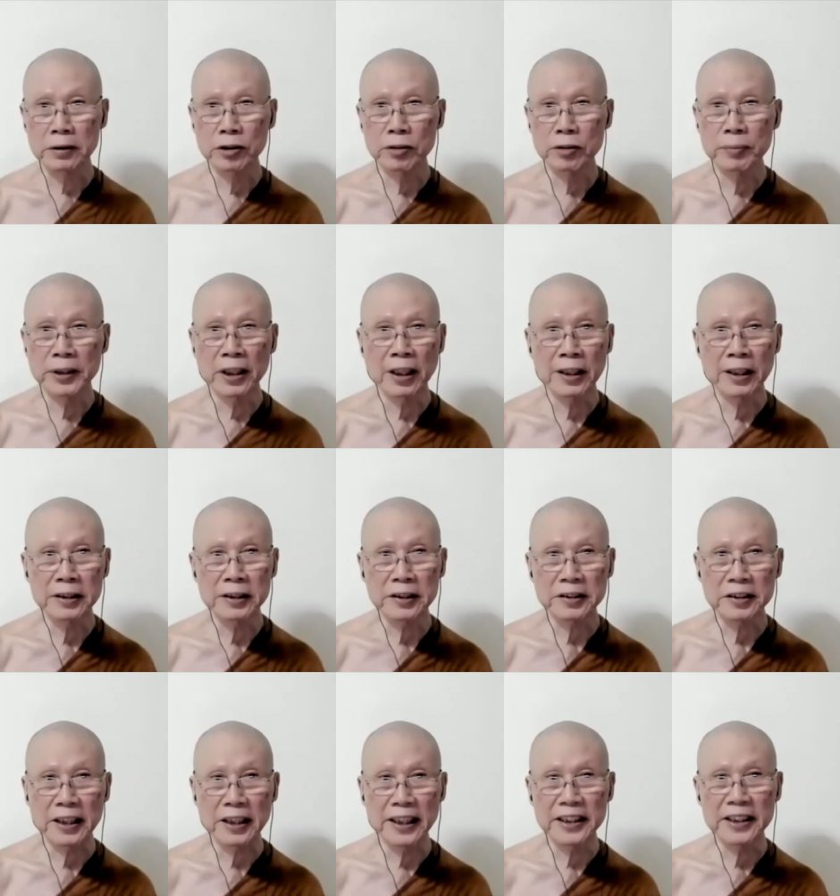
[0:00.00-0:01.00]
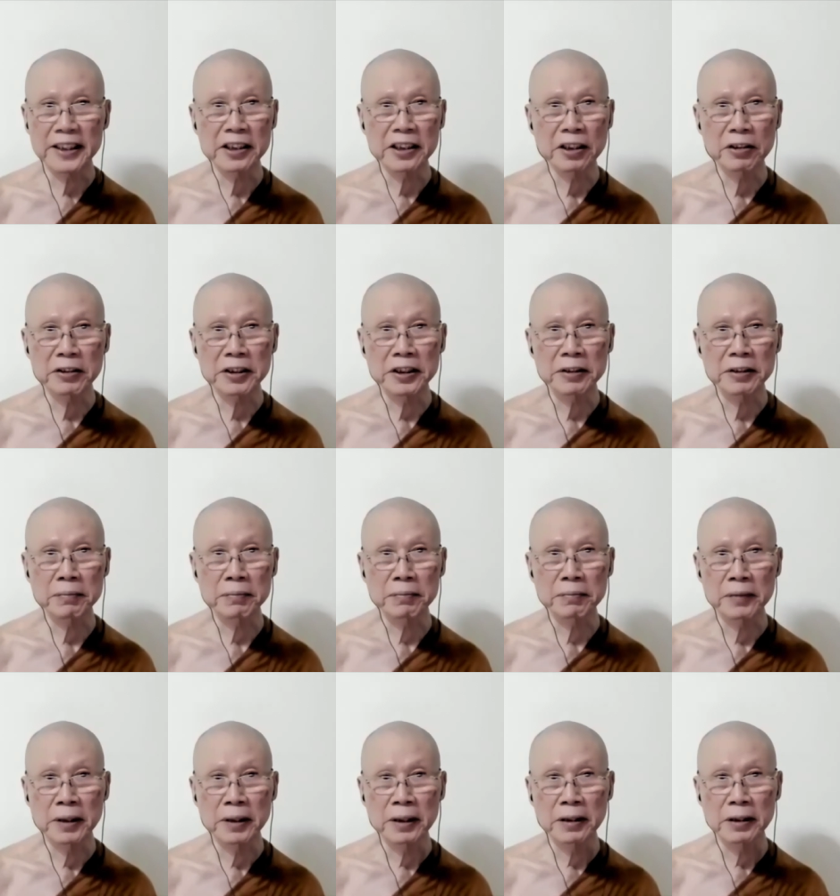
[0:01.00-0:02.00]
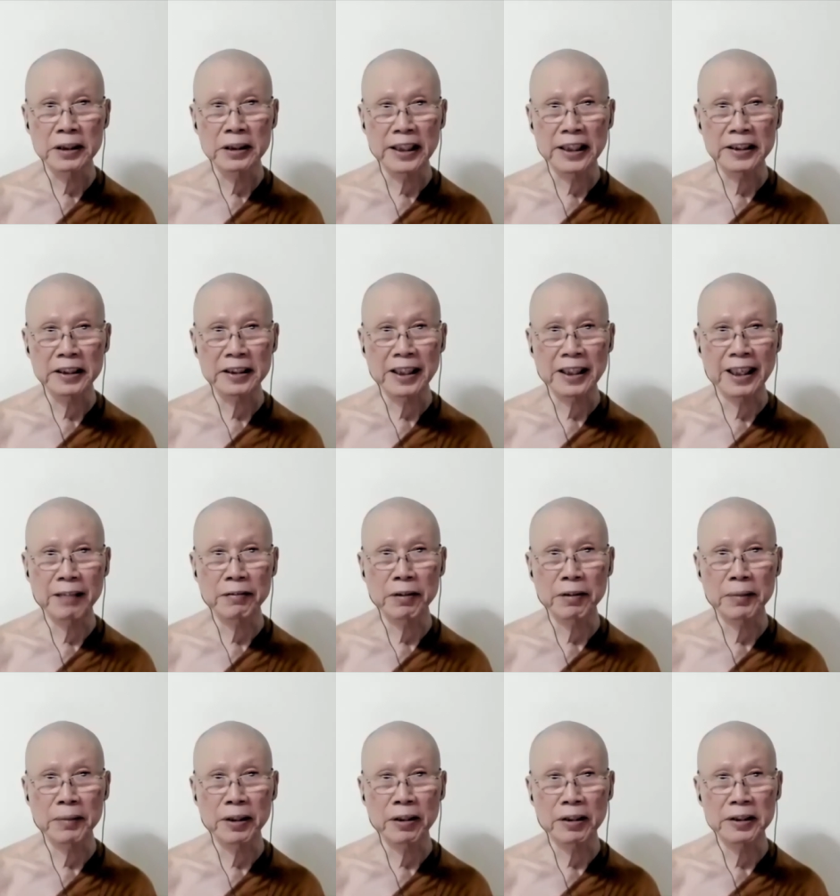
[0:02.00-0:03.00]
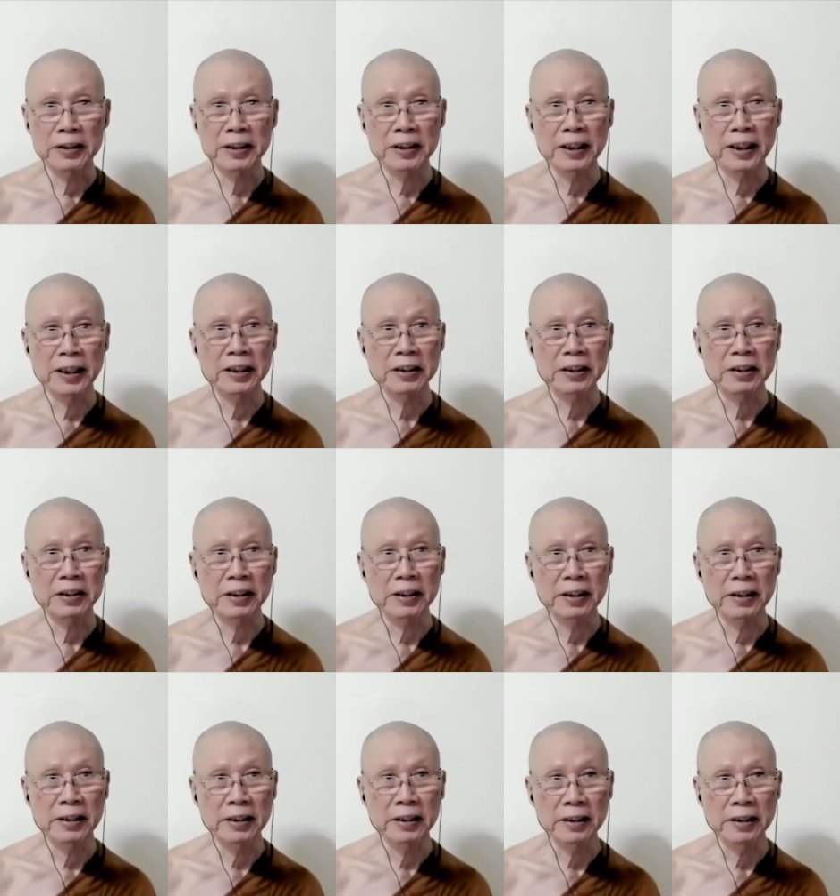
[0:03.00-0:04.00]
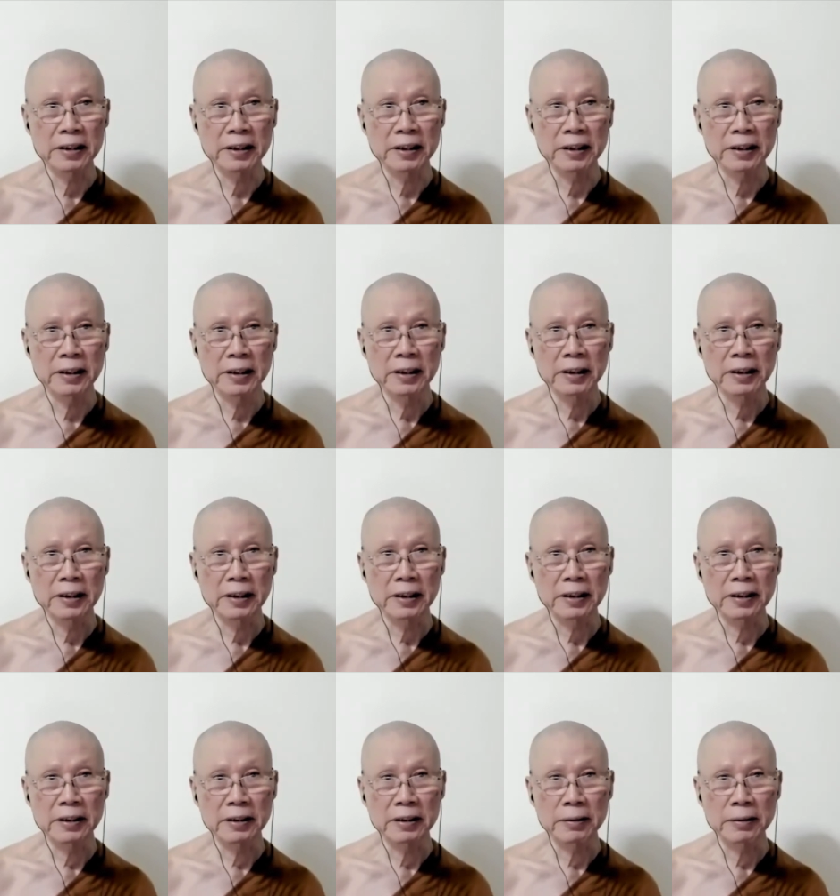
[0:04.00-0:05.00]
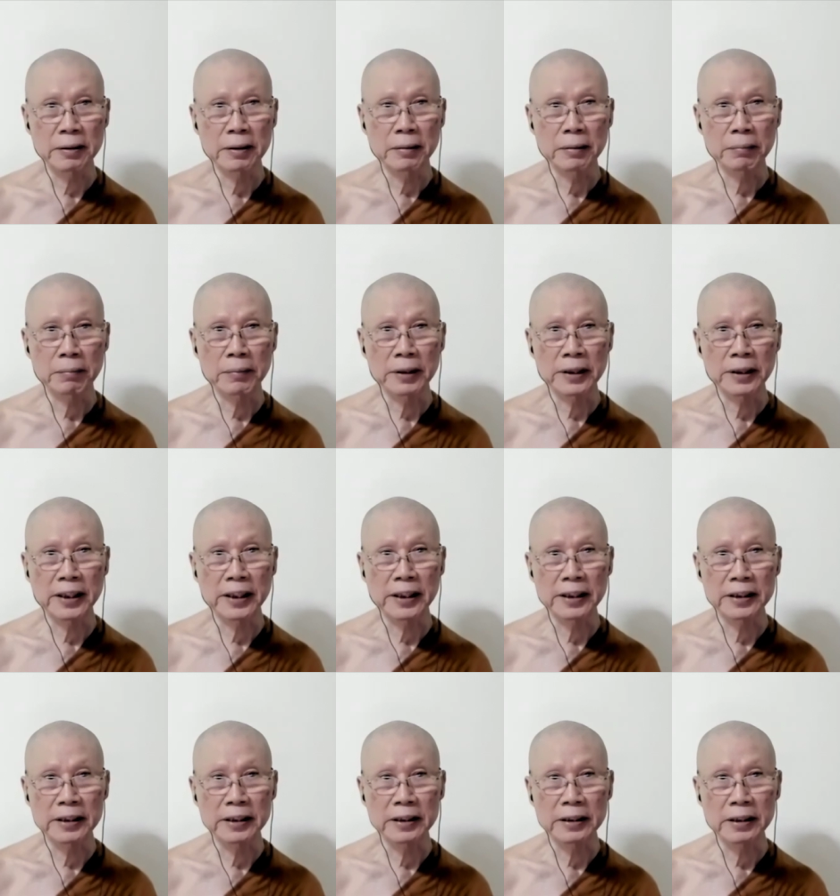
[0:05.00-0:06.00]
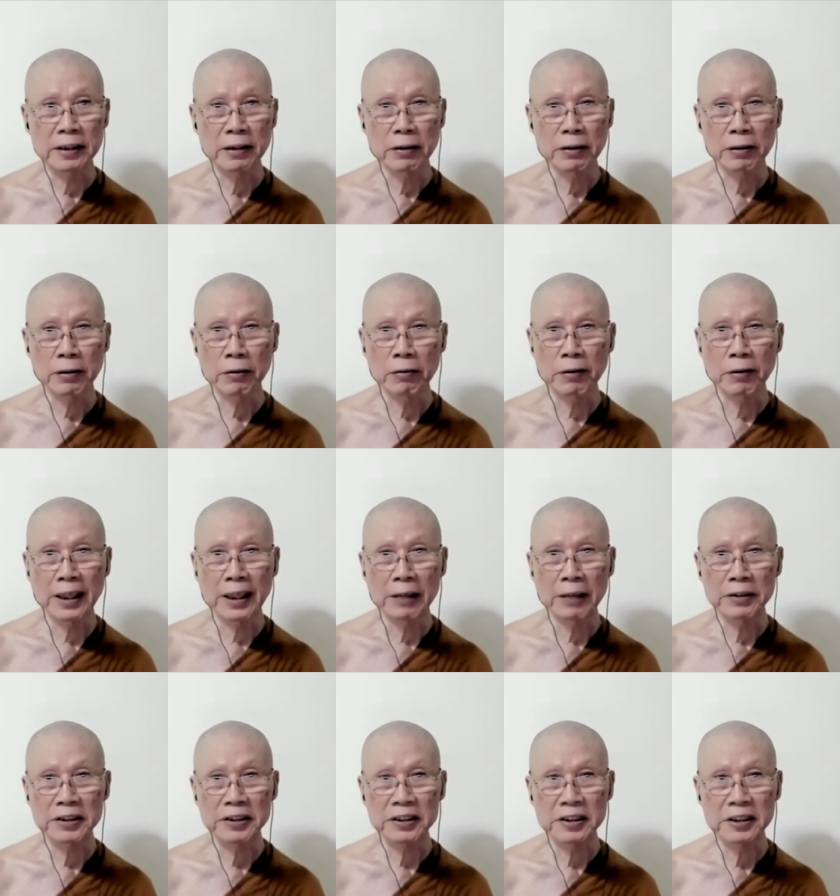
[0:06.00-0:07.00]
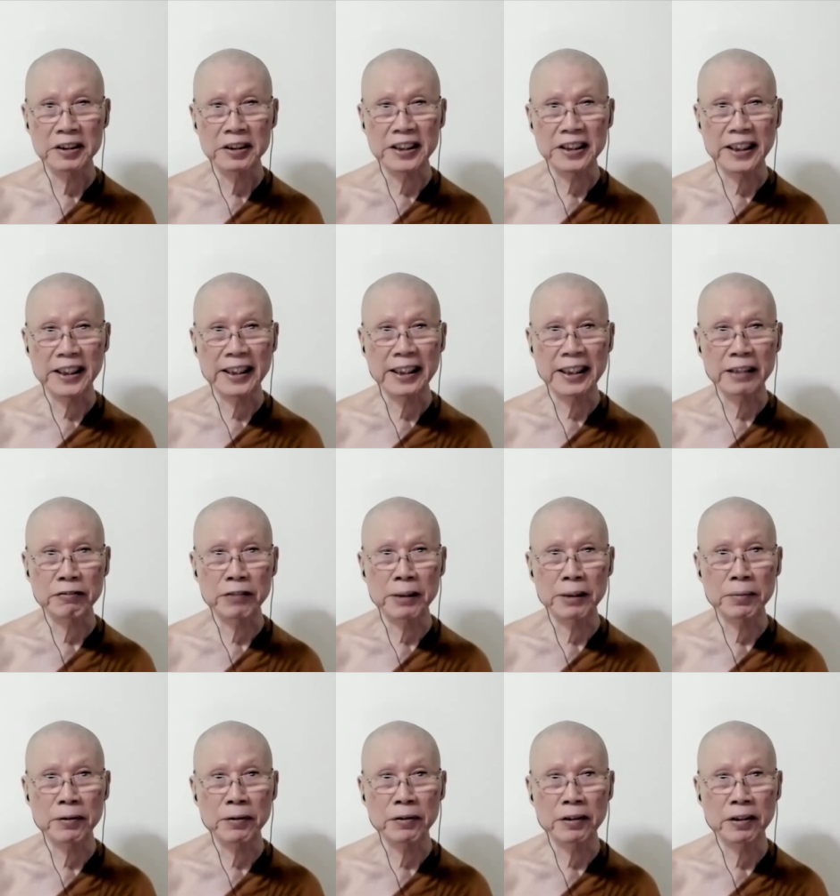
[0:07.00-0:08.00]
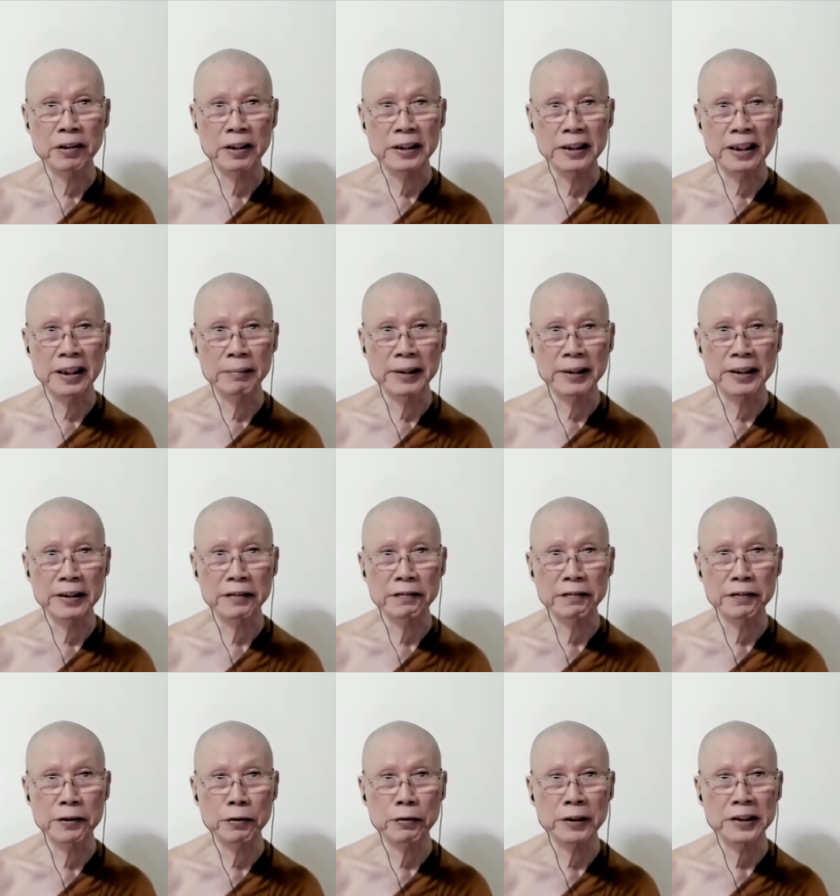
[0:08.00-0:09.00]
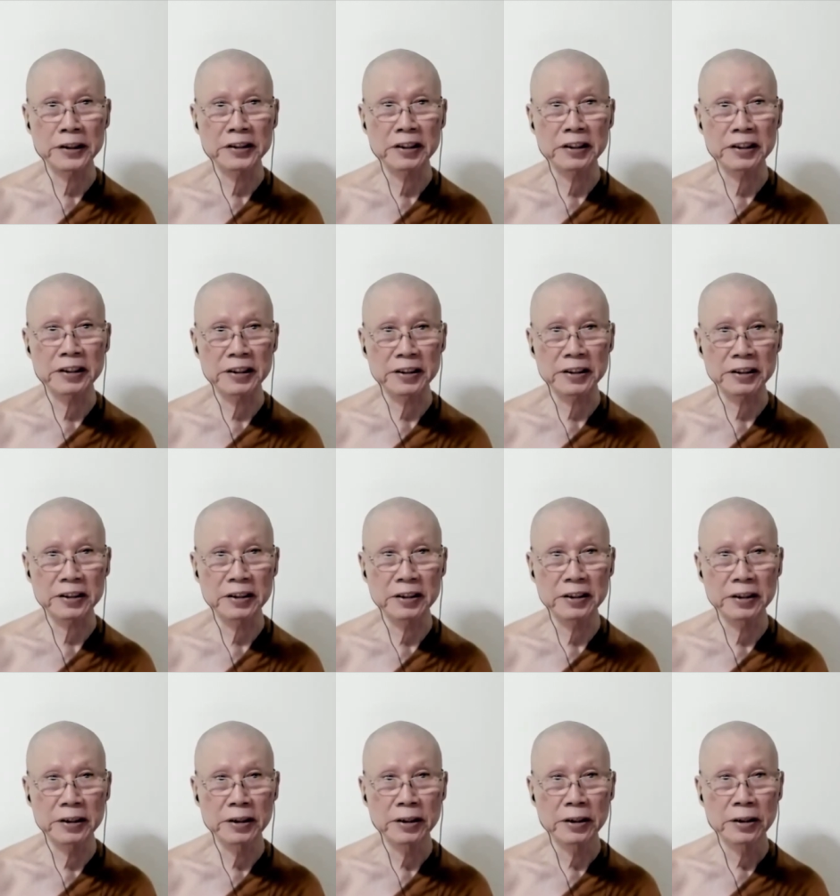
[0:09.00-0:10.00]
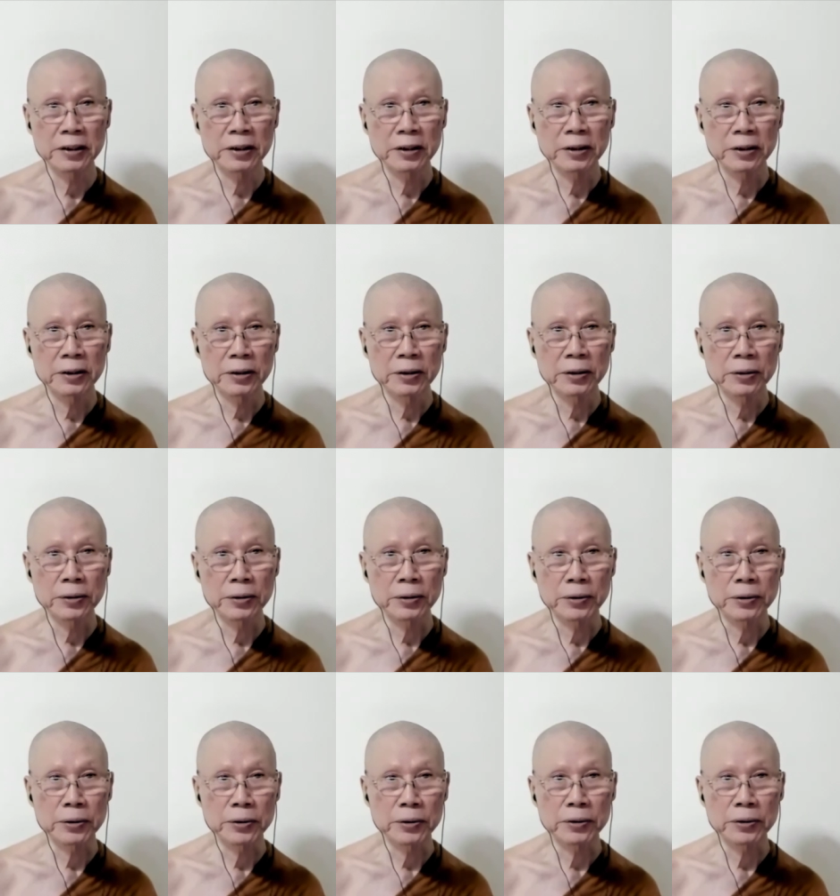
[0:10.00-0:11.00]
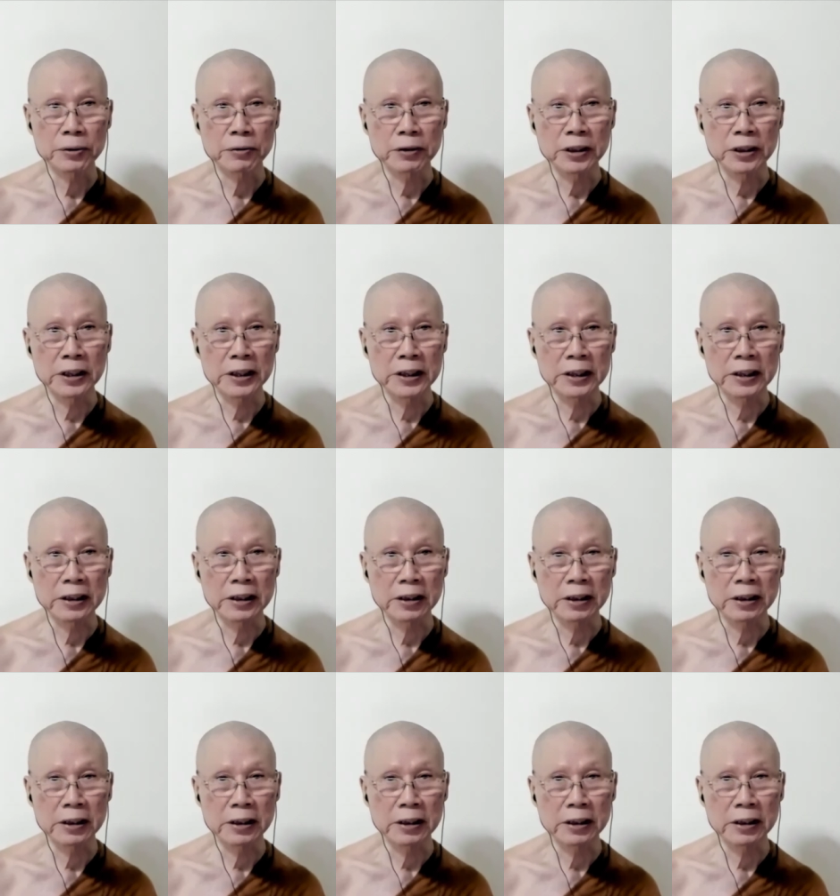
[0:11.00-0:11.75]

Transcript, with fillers: to be honest, I didn't know him at the time of my ordination. Yeah, but then while I was staying at Wat Bon, I met a few Westerners who uh,